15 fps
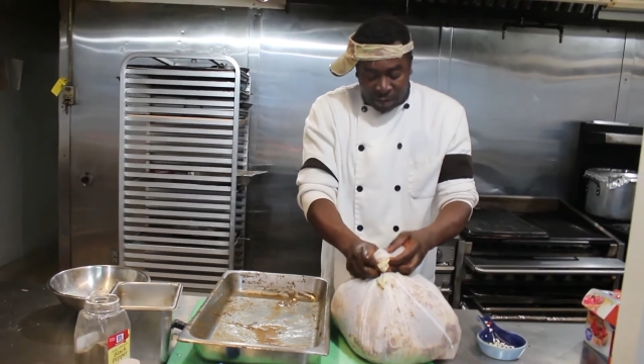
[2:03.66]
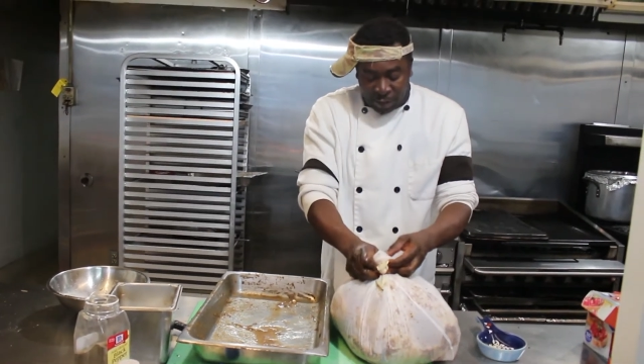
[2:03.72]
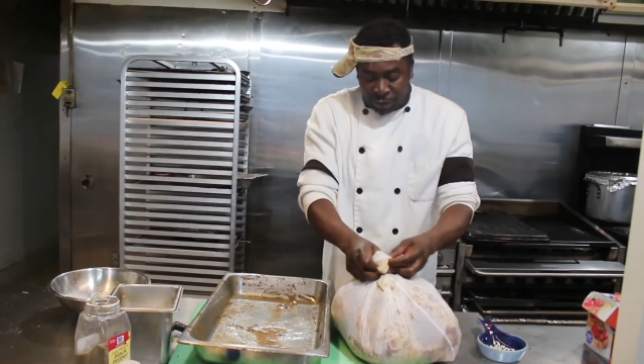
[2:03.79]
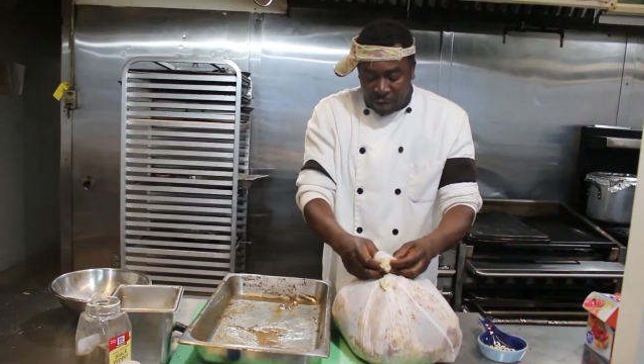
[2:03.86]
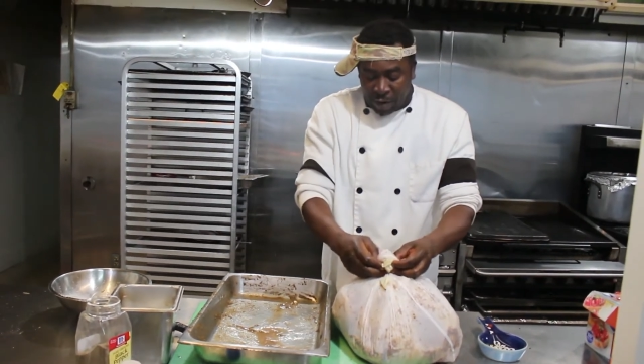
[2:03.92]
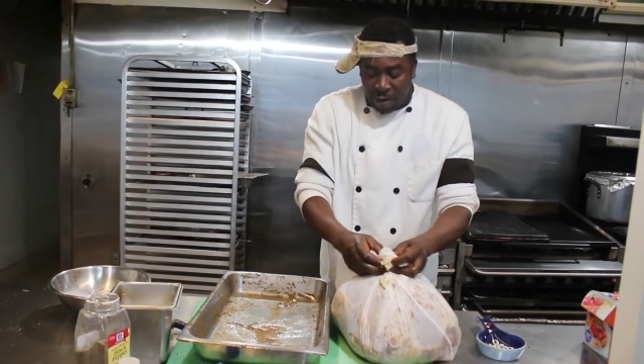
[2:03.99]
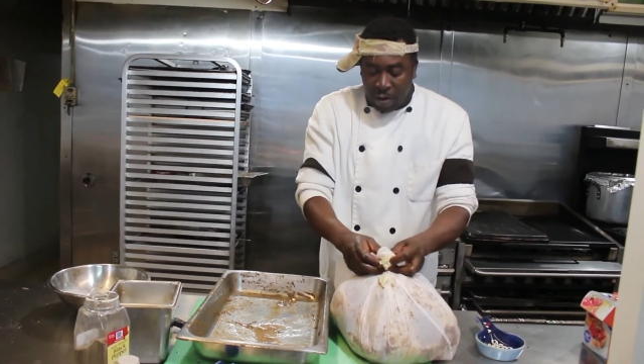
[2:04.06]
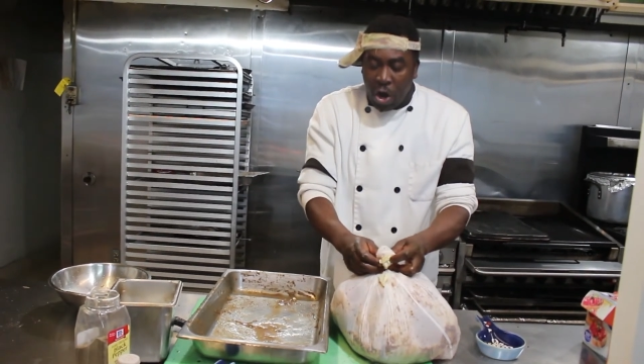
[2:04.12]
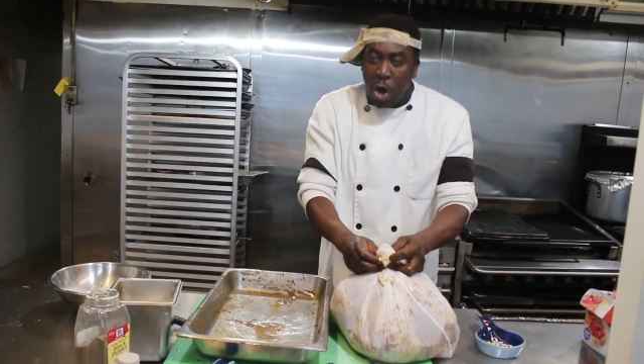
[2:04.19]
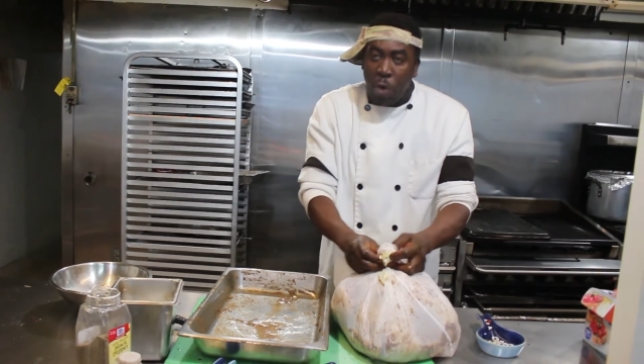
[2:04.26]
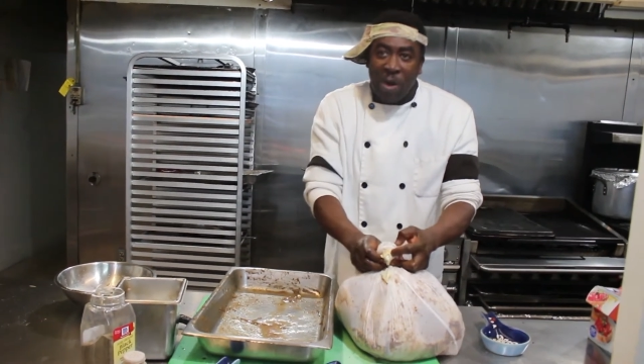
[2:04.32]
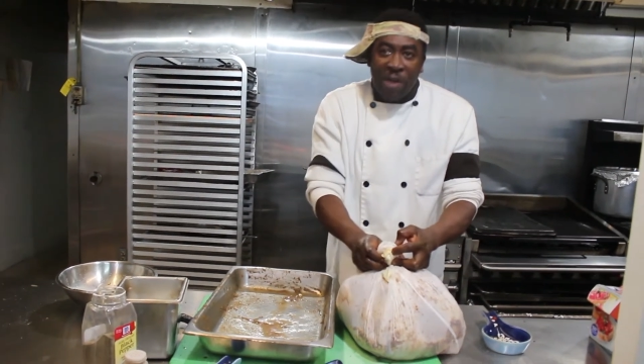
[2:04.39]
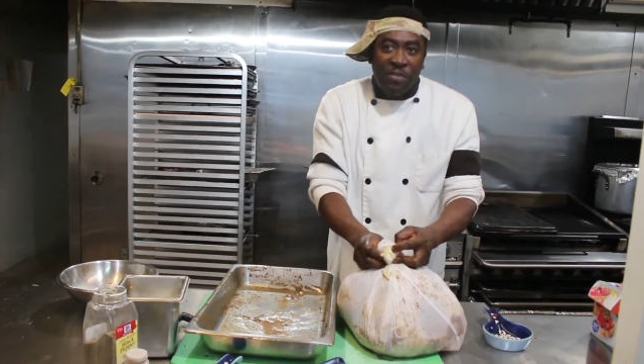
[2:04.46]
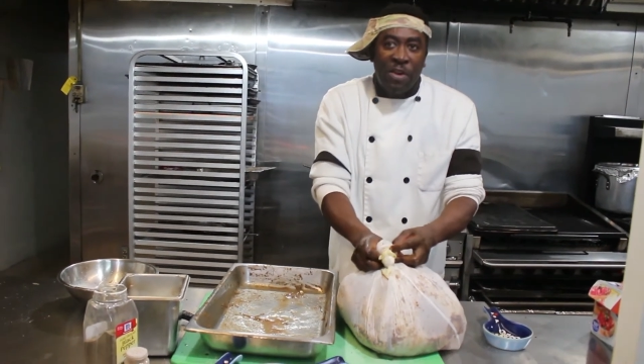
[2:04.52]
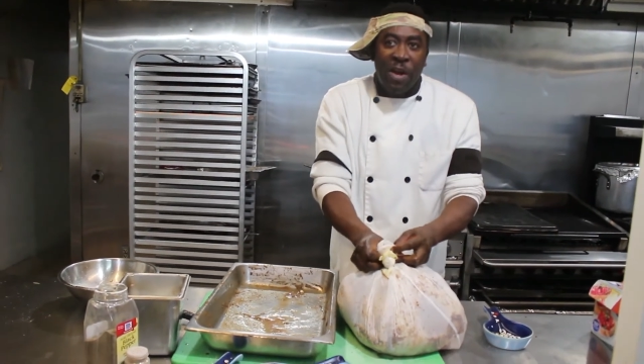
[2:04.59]
for
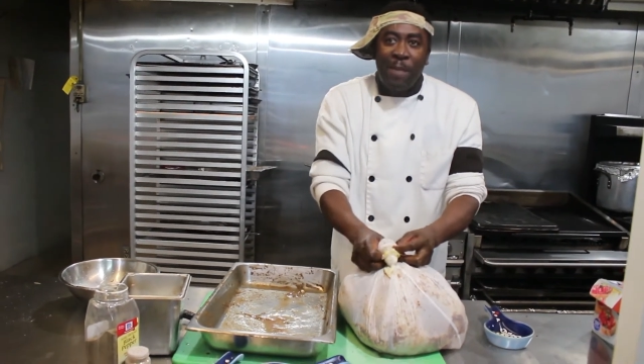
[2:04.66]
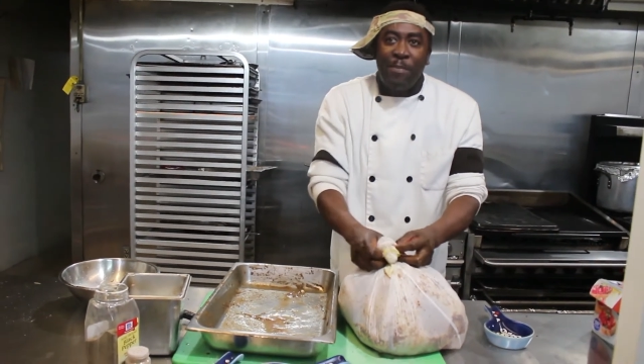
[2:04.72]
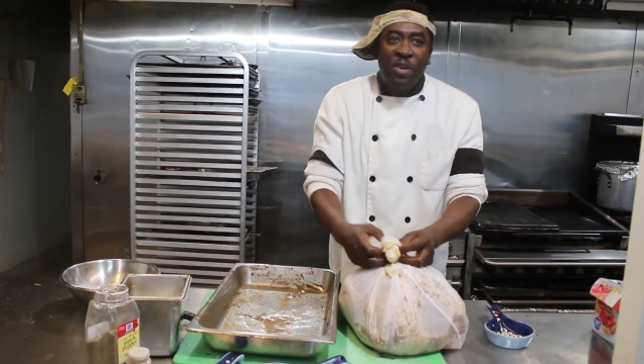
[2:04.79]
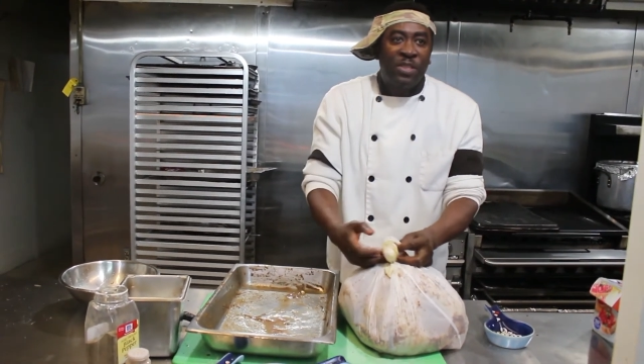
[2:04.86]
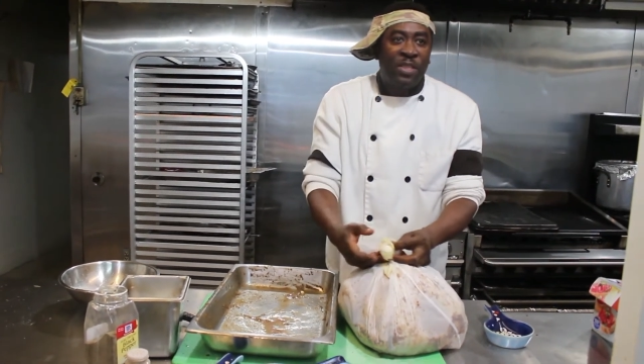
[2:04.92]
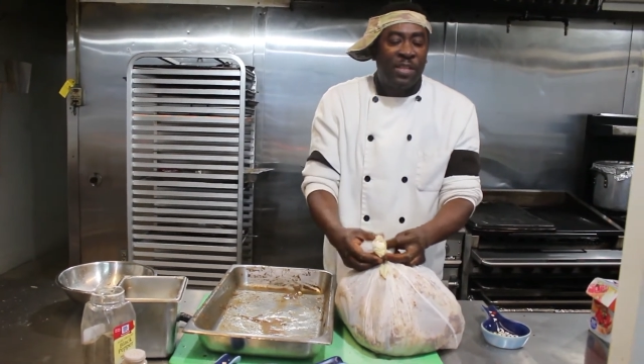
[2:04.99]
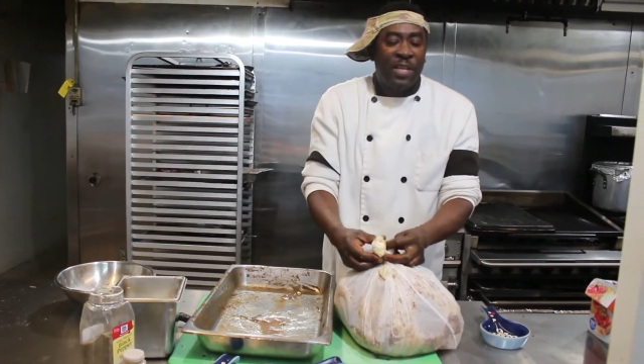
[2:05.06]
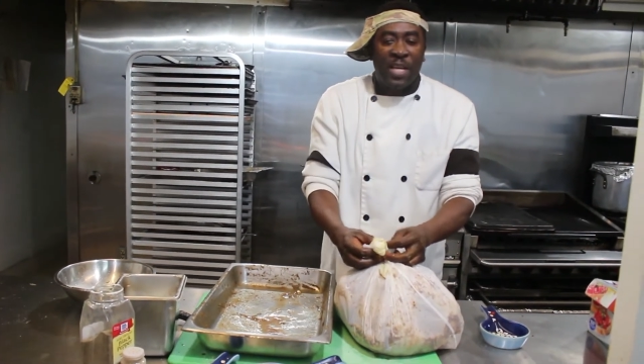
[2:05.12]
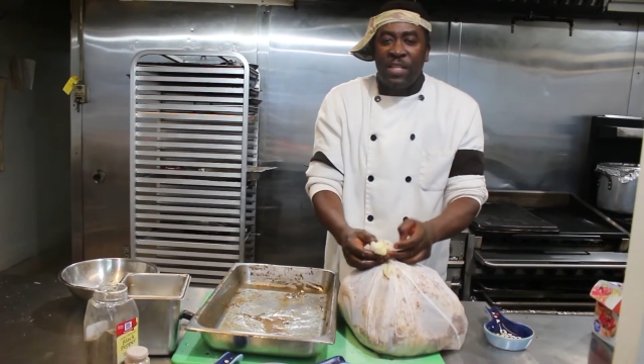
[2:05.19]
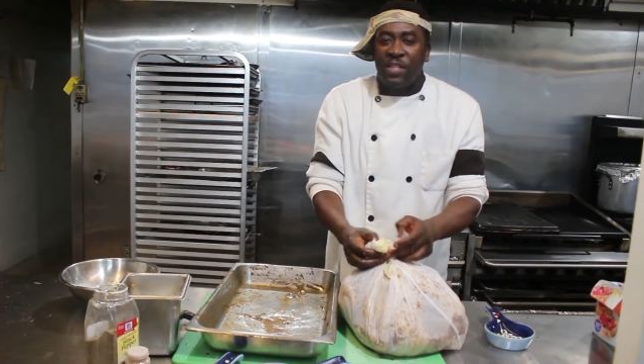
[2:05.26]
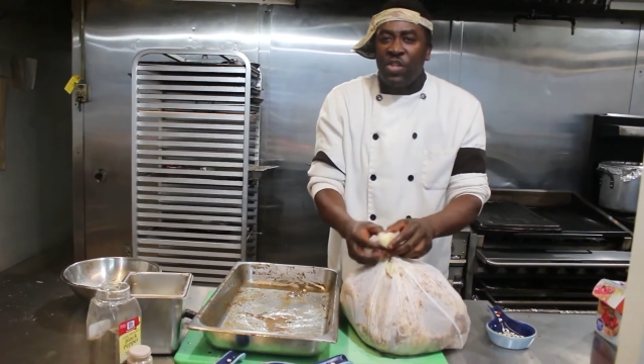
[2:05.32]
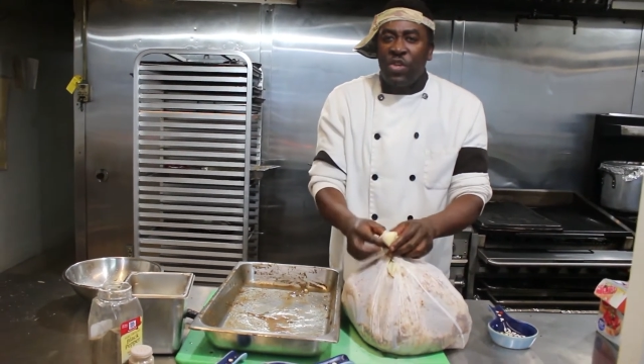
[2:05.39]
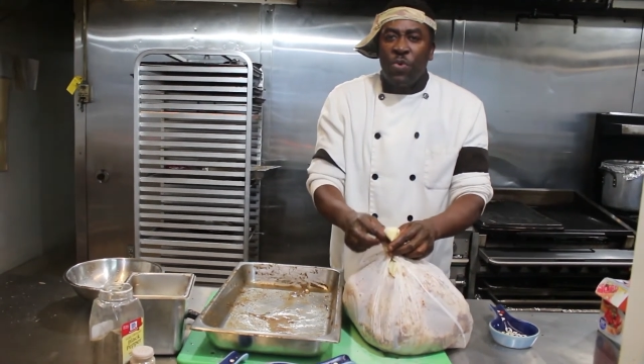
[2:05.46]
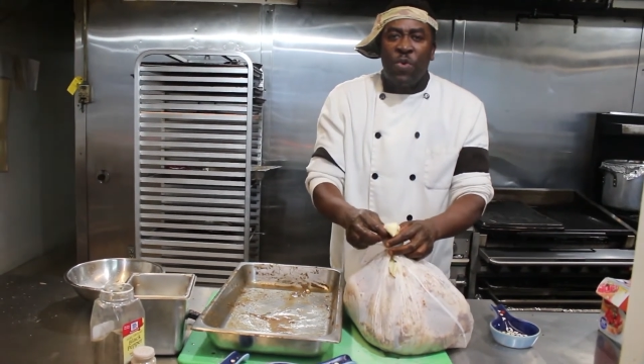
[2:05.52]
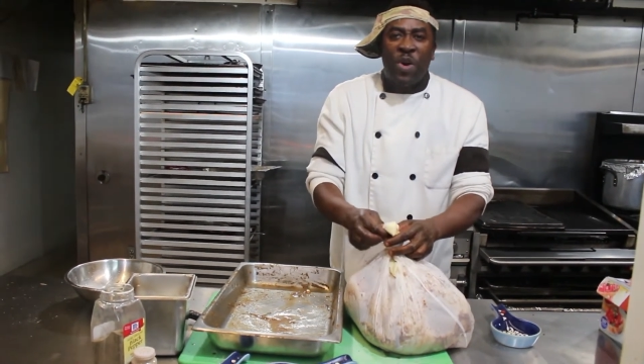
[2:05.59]
however amount of days
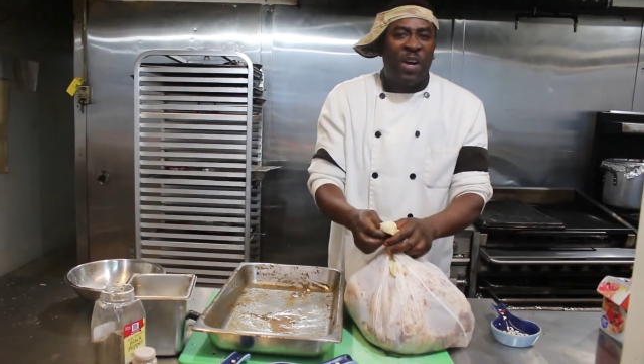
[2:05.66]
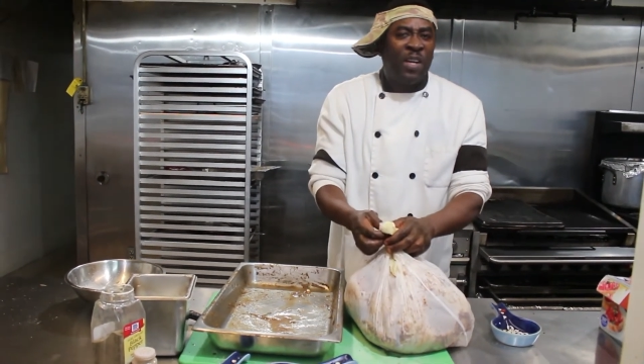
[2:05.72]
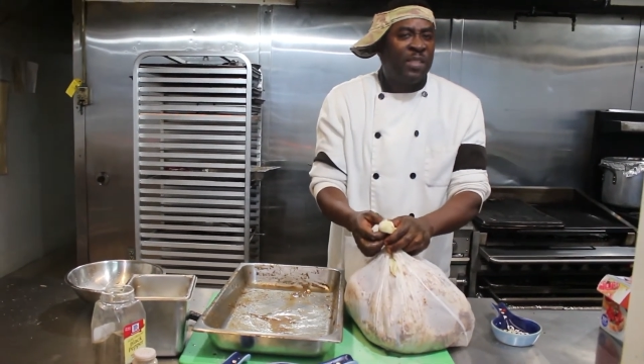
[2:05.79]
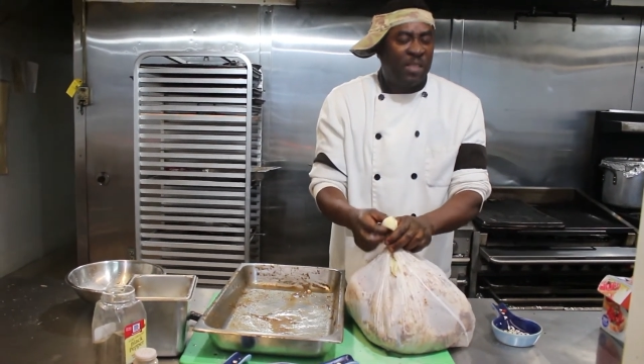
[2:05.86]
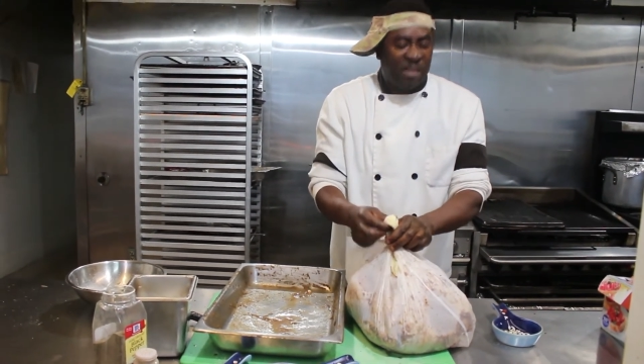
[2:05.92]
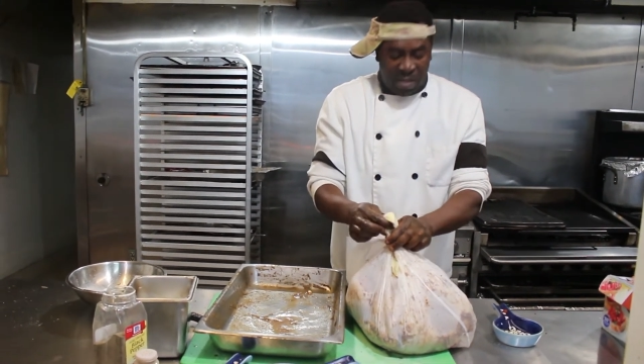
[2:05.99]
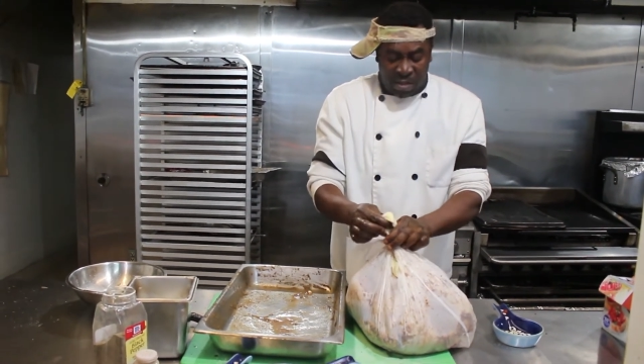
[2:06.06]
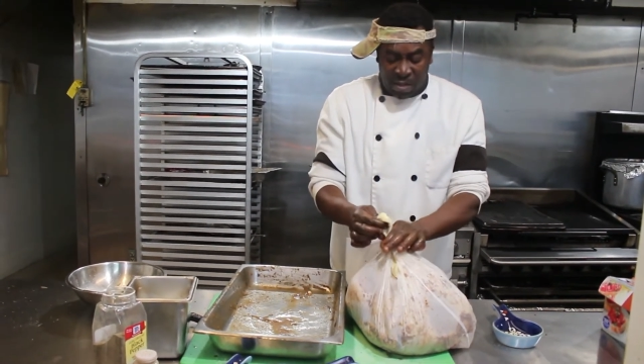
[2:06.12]
you want.